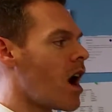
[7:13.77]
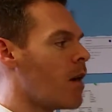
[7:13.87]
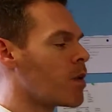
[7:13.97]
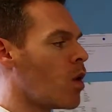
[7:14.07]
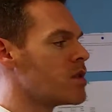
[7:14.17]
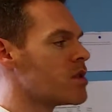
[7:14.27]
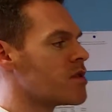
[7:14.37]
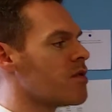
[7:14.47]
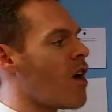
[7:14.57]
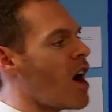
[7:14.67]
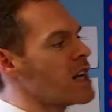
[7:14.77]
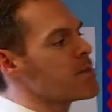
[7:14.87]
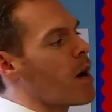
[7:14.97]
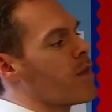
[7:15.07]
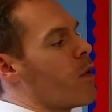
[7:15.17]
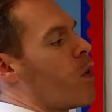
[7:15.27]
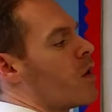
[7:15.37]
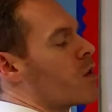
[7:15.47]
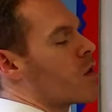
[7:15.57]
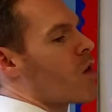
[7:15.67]
I'm going to divide my
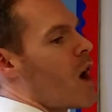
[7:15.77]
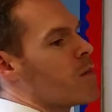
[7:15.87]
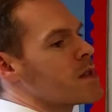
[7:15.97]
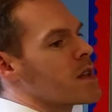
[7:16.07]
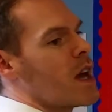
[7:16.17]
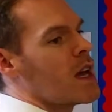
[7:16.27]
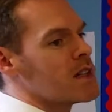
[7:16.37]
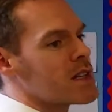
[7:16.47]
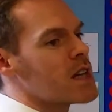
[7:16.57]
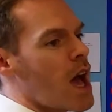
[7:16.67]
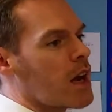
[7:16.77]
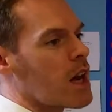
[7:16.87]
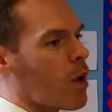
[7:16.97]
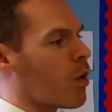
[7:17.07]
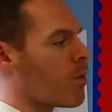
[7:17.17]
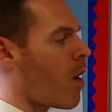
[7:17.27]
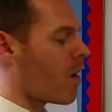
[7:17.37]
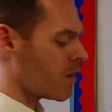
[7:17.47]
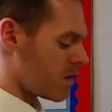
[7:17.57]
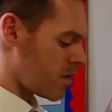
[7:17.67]
400 grams into 10 equal
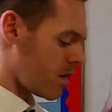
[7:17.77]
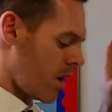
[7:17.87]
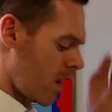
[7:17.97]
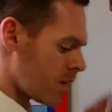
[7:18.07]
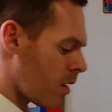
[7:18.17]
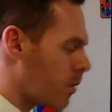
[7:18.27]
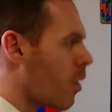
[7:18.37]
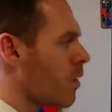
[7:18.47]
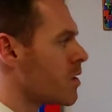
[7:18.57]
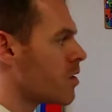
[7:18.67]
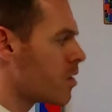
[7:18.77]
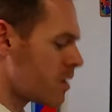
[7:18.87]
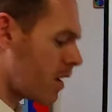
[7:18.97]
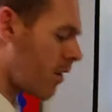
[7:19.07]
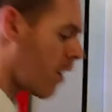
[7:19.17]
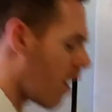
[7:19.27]
parts. So I'm going to choose a different